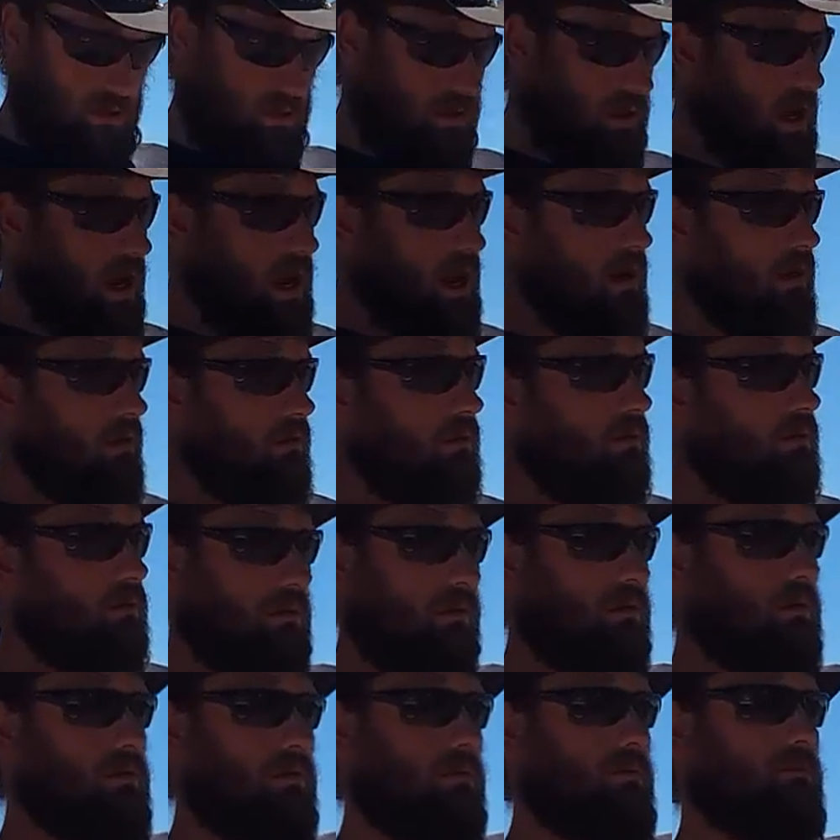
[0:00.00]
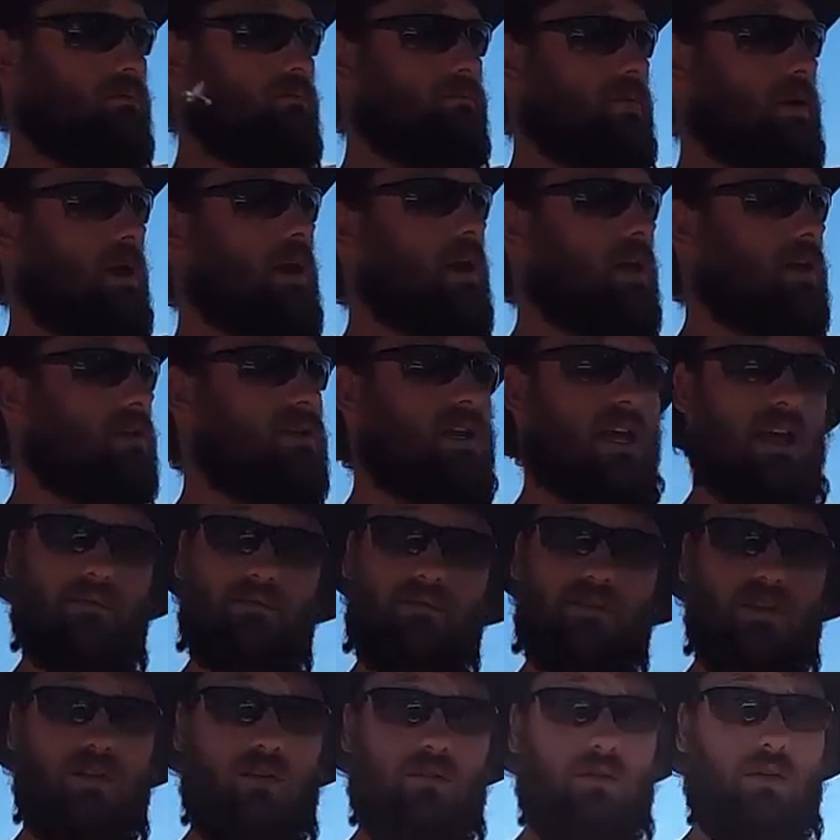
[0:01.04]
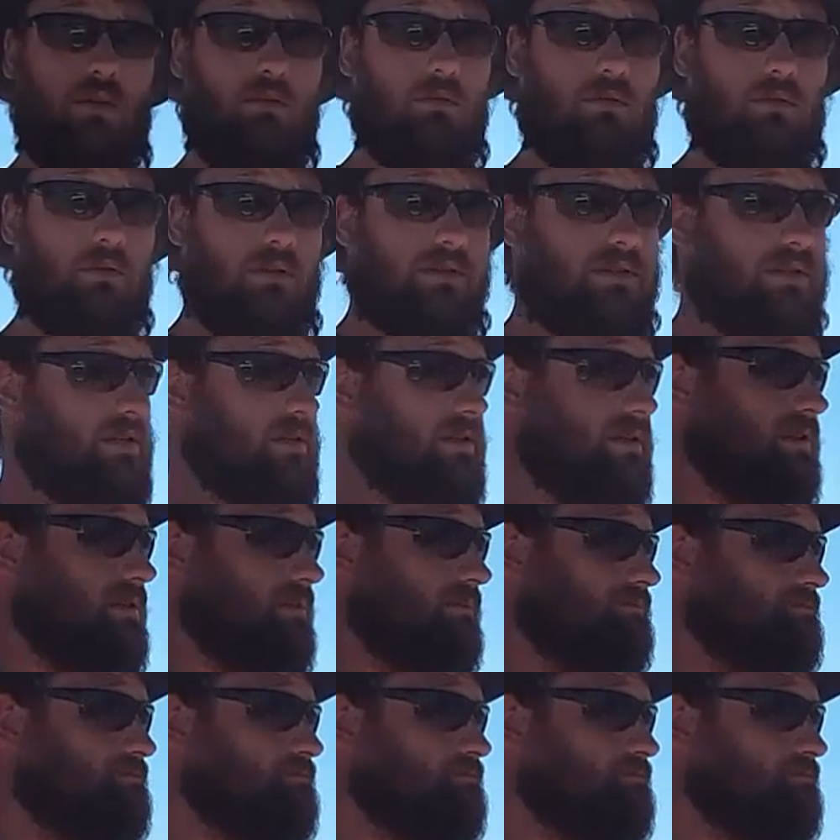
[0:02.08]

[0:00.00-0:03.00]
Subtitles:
Now, pigs have 2 uteruses.